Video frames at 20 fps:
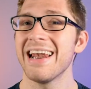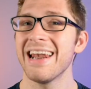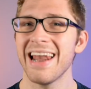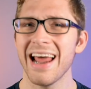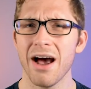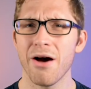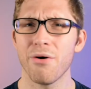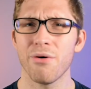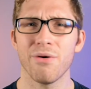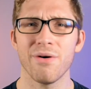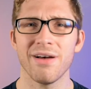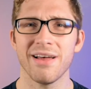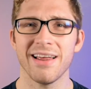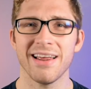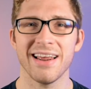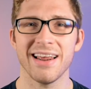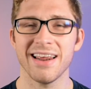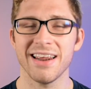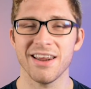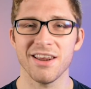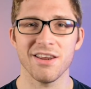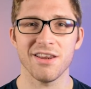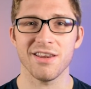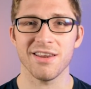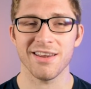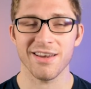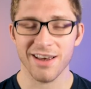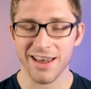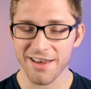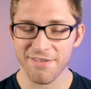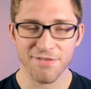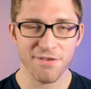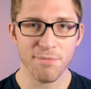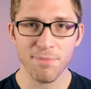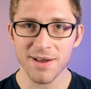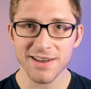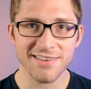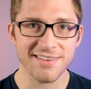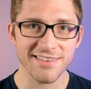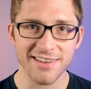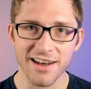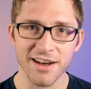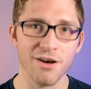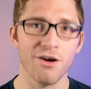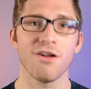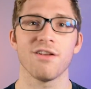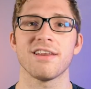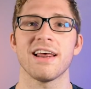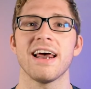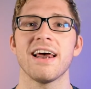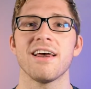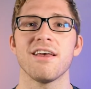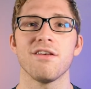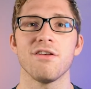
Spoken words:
Now, if you've been sitting all day,